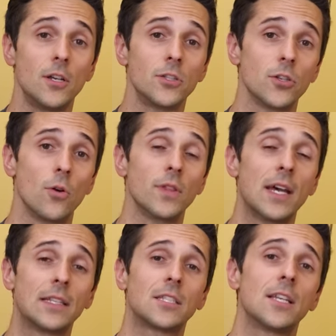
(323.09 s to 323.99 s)
So with
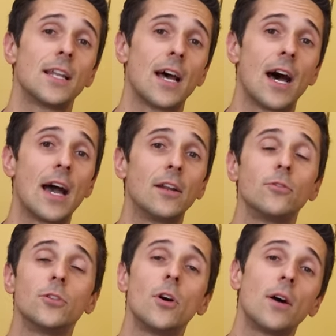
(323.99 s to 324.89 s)
that said, I
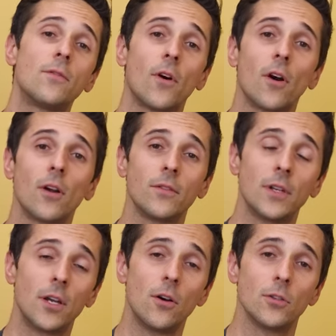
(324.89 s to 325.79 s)
don't know how far
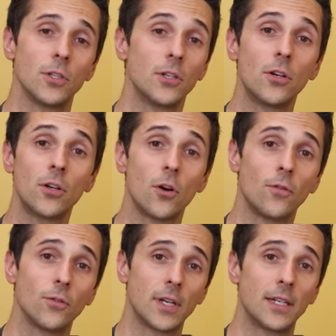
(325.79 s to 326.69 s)
it goes. It could go
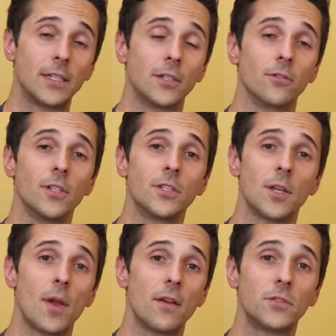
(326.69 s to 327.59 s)
full 90 degrees. They
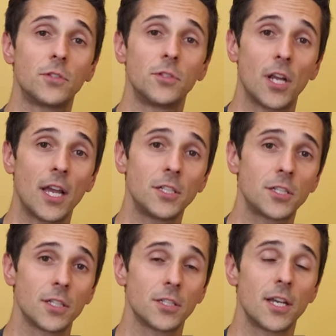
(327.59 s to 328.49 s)
may have
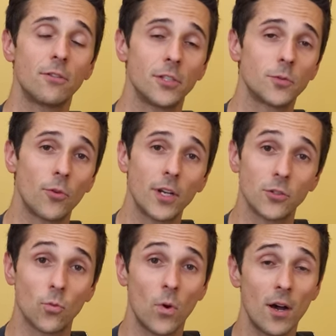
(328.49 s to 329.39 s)
changed the centering spring
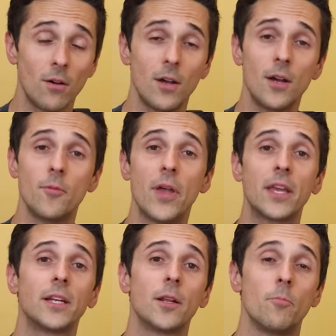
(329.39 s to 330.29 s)
as well,
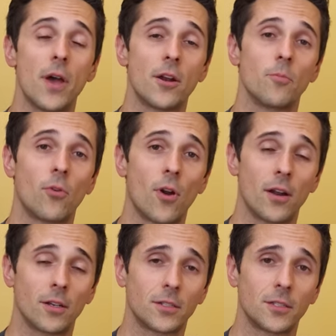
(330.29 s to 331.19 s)
making it a better
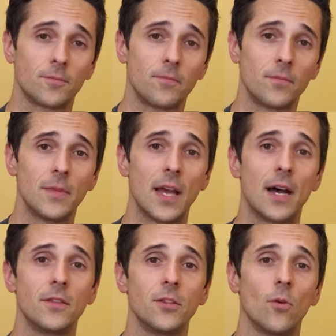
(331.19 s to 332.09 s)
product.
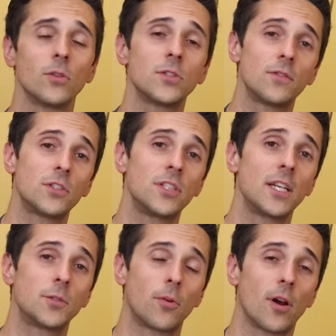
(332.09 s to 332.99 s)
Now, you also have
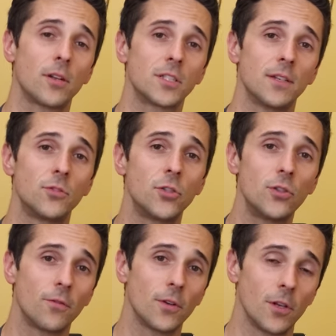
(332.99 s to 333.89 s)
CH products They have two
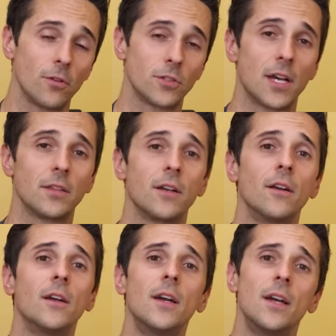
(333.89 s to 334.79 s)
different yokes out
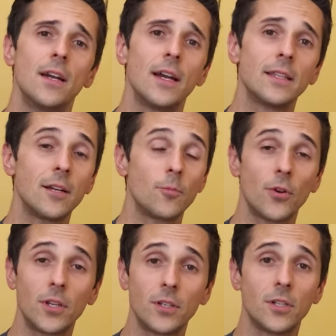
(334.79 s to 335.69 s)
there and they're
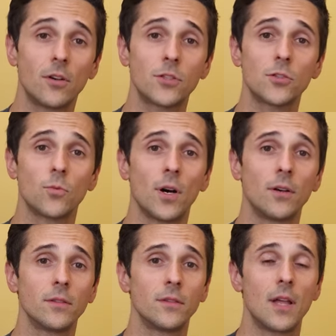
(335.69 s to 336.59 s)
pretty good yokes as
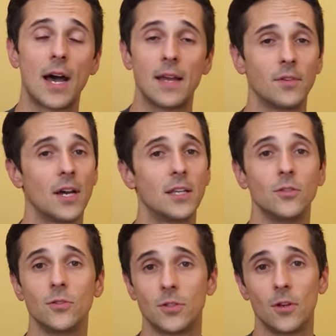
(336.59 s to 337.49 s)
well. I have not
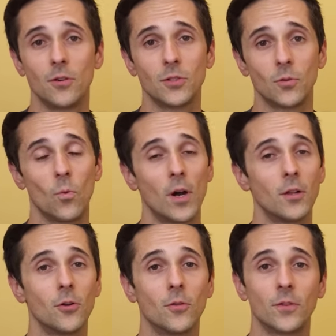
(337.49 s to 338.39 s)
used those in well
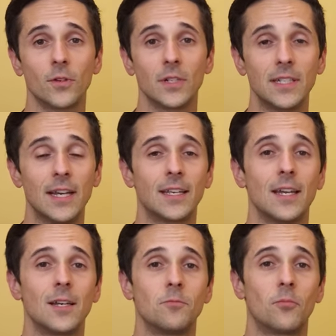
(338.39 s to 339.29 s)
over a
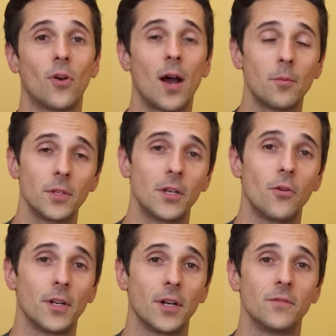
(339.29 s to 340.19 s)
decade, probably
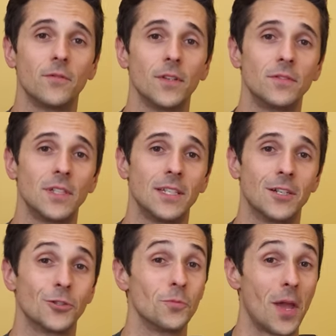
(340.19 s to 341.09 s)
going on 15
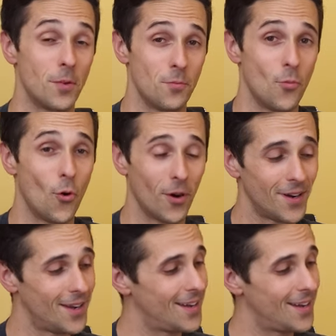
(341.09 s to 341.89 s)
years, maybe more.